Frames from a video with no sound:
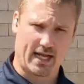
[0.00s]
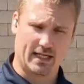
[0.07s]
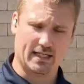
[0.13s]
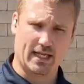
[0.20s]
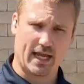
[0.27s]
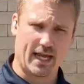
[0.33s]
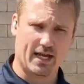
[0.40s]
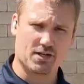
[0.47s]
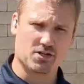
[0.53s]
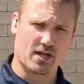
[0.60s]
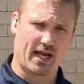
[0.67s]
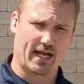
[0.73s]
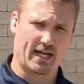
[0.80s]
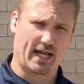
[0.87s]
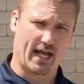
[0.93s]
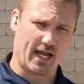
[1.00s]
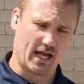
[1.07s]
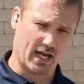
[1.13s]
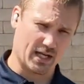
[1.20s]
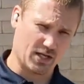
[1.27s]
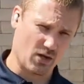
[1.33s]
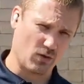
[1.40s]
10 gauge and
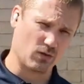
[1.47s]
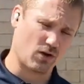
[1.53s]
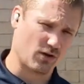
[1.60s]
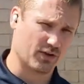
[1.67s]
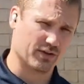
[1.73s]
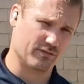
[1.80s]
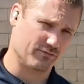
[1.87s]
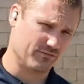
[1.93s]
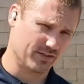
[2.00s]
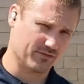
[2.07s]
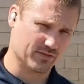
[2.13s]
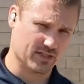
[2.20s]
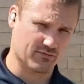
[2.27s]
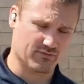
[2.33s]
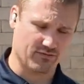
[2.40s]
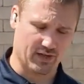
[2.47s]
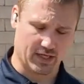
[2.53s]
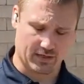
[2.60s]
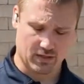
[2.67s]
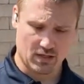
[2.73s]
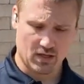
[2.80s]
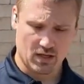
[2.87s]
no longer than 50
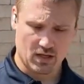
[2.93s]
feet.